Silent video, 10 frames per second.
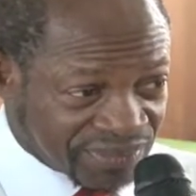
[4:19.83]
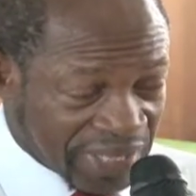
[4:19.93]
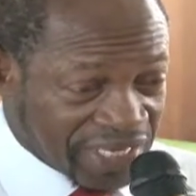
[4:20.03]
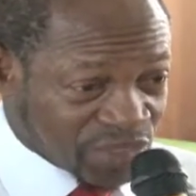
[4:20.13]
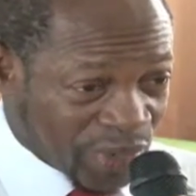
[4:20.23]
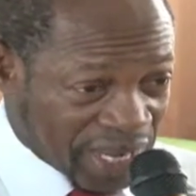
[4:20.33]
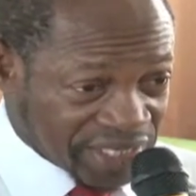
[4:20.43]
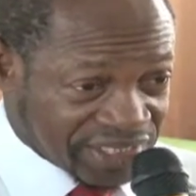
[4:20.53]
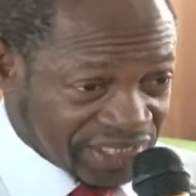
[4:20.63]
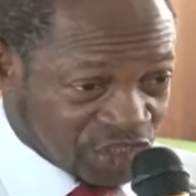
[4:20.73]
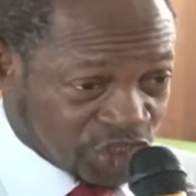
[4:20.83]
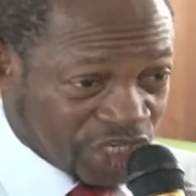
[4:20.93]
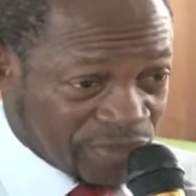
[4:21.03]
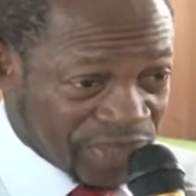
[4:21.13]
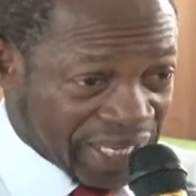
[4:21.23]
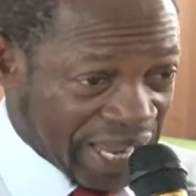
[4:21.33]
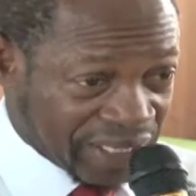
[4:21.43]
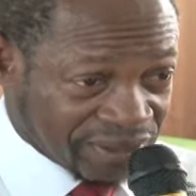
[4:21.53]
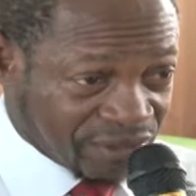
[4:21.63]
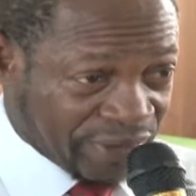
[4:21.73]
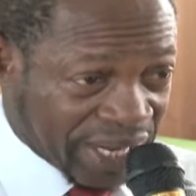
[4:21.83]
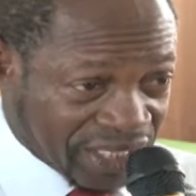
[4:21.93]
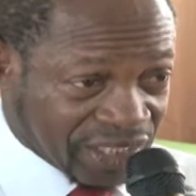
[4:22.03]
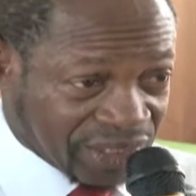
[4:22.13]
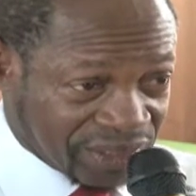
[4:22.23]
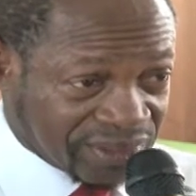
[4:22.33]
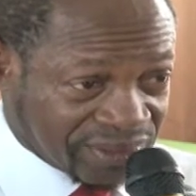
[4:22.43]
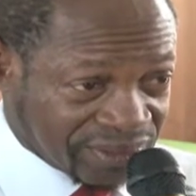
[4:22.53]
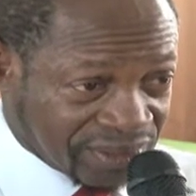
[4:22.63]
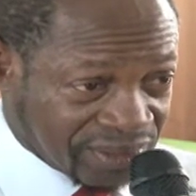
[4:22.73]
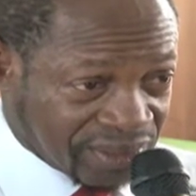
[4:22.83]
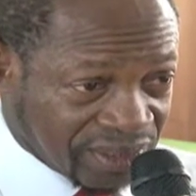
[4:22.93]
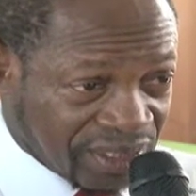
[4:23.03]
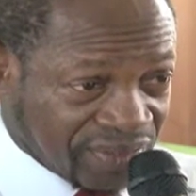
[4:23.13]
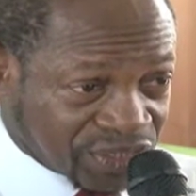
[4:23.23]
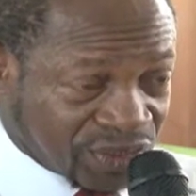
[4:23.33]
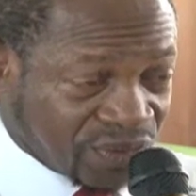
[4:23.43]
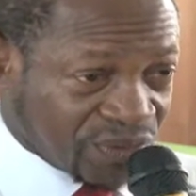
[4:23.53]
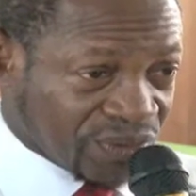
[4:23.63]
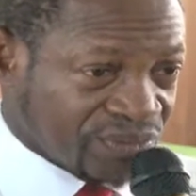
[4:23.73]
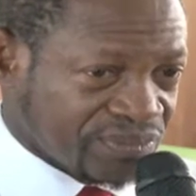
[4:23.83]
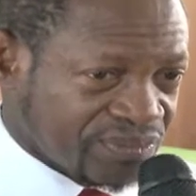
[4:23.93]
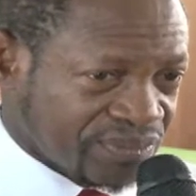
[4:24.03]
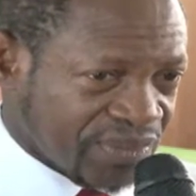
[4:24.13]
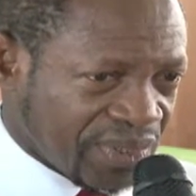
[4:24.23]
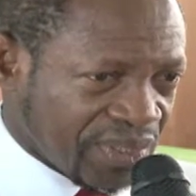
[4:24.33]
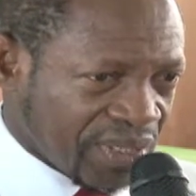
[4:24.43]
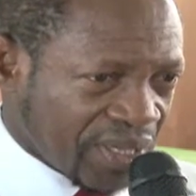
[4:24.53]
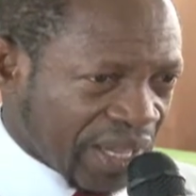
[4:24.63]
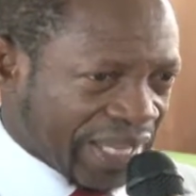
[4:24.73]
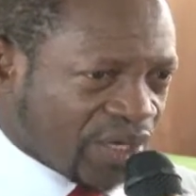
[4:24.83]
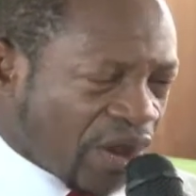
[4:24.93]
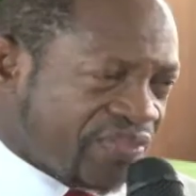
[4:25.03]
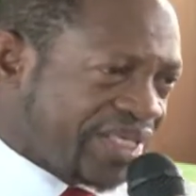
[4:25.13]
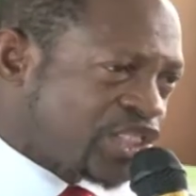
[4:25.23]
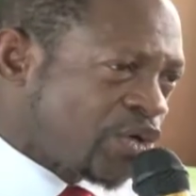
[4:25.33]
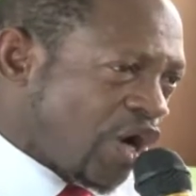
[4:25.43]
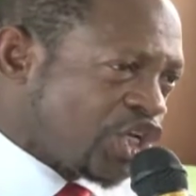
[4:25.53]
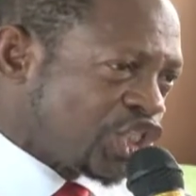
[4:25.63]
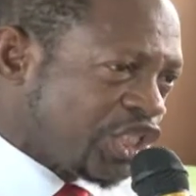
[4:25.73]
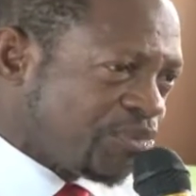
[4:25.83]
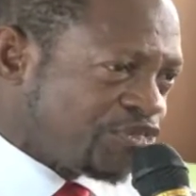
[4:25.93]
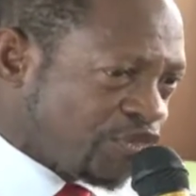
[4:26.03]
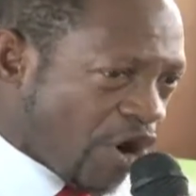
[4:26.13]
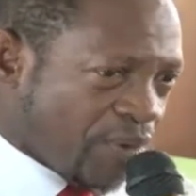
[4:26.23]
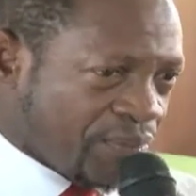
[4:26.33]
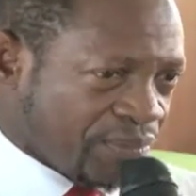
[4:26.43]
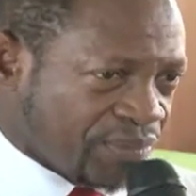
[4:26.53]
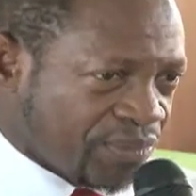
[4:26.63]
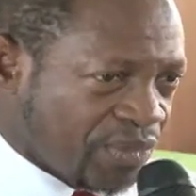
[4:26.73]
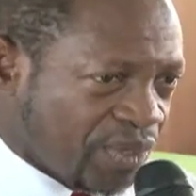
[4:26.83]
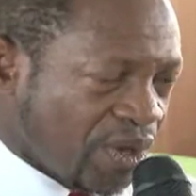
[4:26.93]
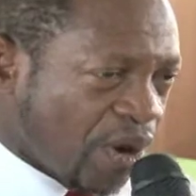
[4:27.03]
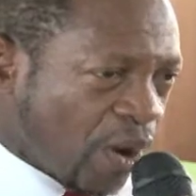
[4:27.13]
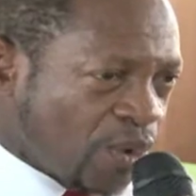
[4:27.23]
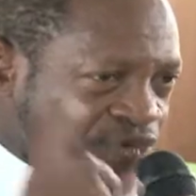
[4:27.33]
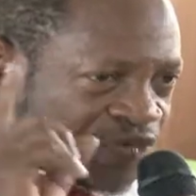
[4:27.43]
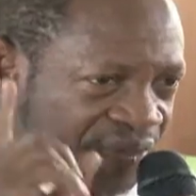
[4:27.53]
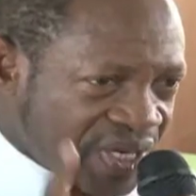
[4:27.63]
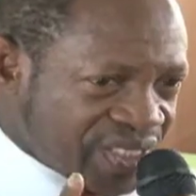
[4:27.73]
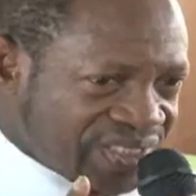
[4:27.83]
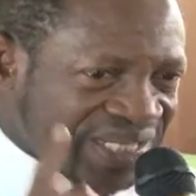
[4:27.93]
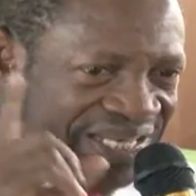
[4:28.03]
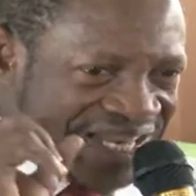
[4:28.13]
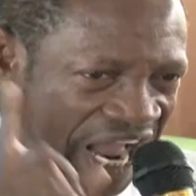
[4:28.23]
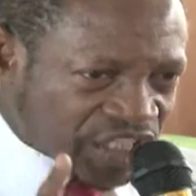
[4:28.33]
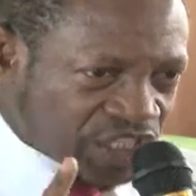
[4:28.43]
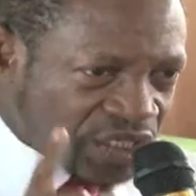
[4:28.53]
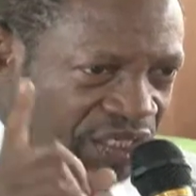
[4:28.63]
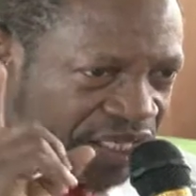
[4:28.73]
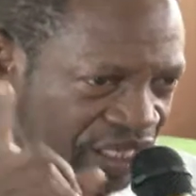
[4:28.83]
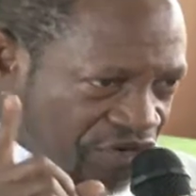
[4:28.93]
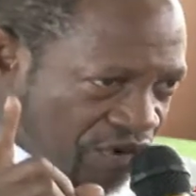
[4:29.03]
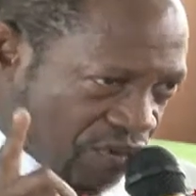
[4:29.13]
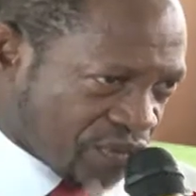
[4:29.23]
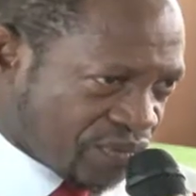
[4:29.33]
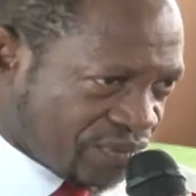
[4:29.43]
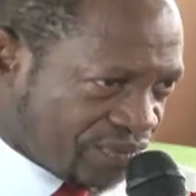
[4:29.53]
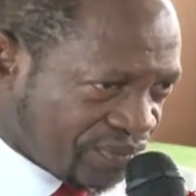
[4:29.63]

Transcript: That is why I said the journey began really in the school. I got that scholarship from our first national hero.